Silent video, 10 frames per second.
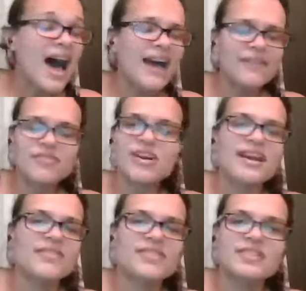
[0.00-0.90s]
I've
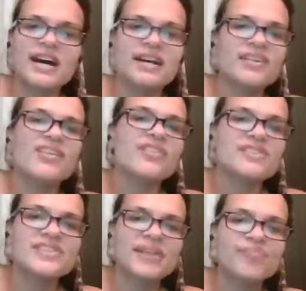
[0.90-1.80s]
tried every diet under the
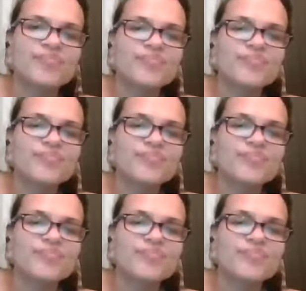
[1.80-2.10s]
sun,